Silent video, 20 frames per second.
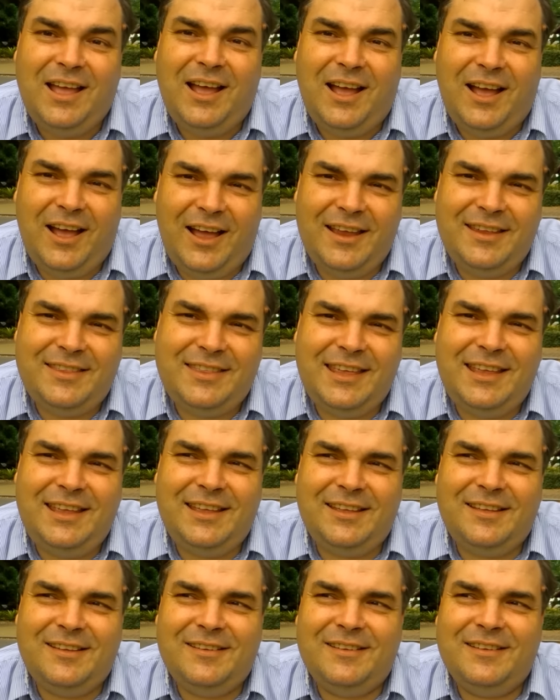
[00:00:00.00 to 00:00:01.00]
I think
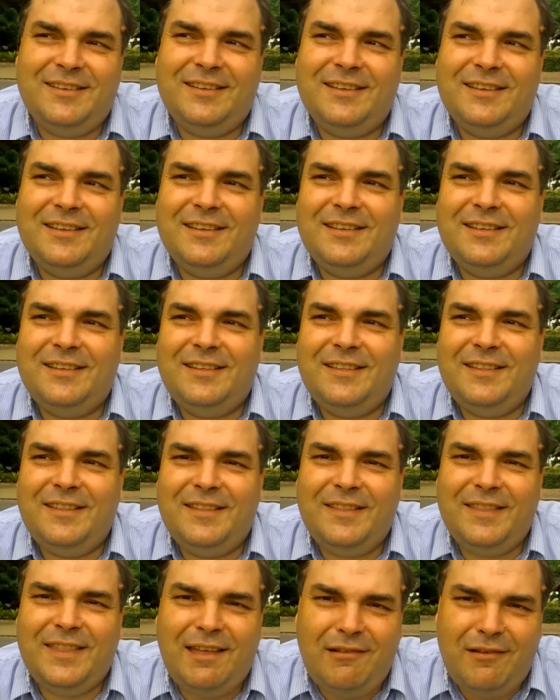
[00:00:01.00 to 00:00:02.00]

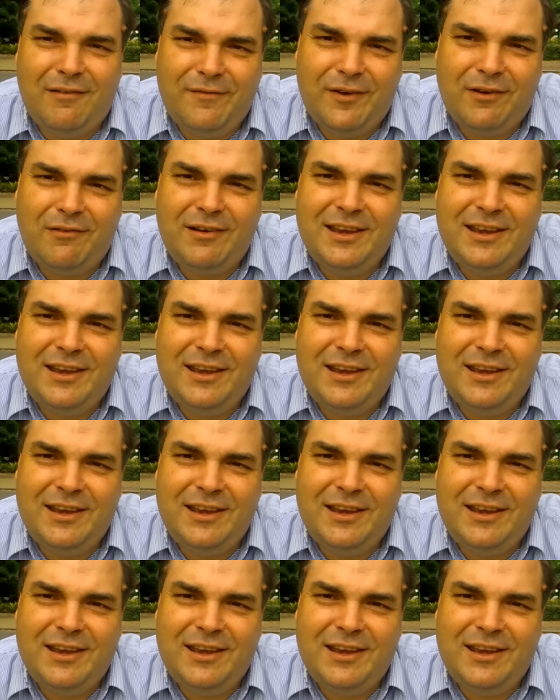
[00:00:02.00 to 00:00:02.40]
they're a very